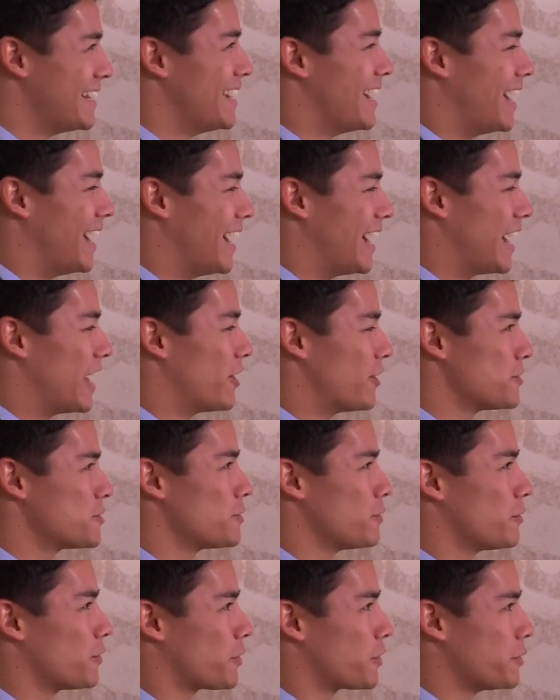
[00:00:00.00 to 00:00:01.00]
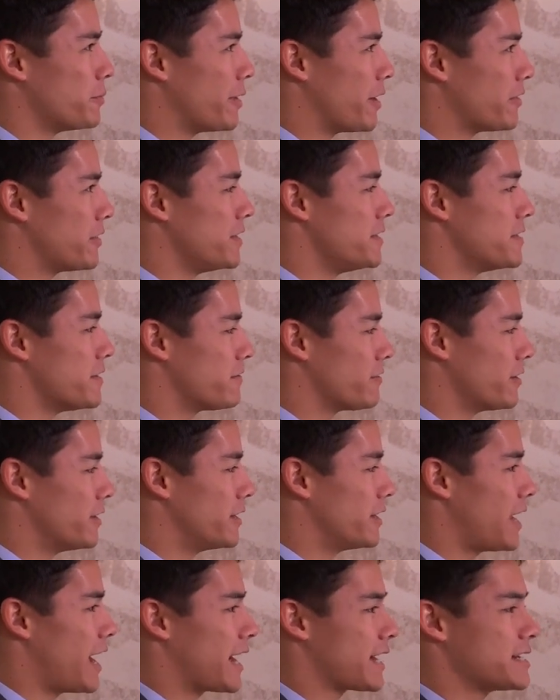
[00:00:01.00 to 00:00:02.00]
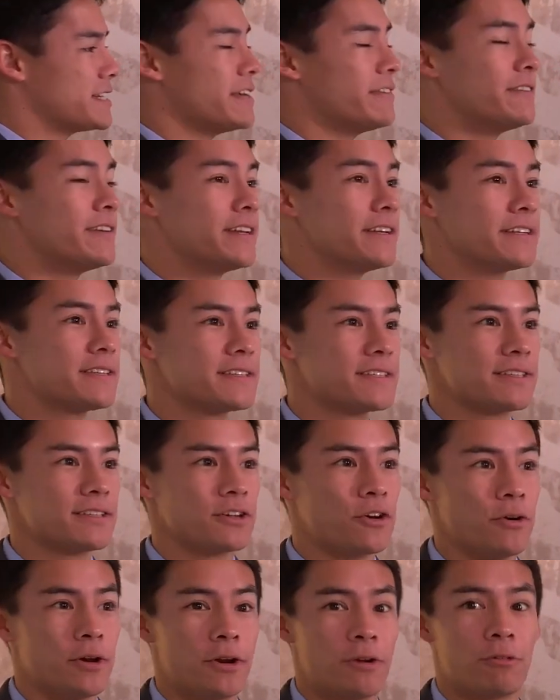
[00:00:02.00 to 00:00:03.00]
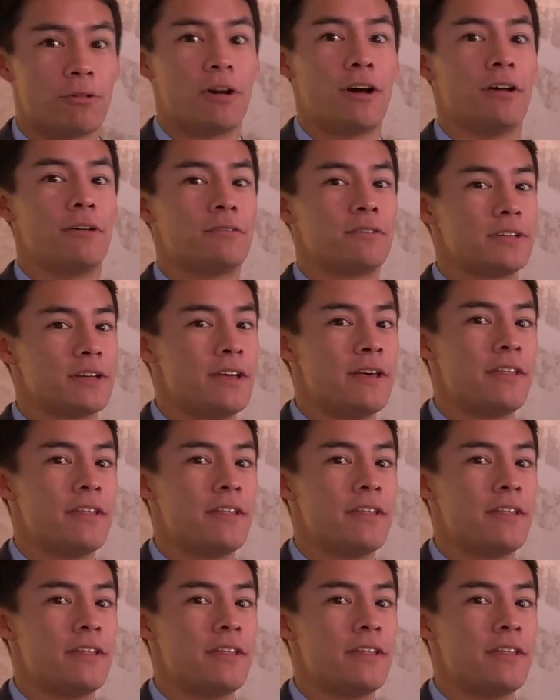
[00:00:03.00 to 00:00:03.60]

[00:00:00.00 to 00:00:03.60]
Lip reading: and also learn about the different activities going around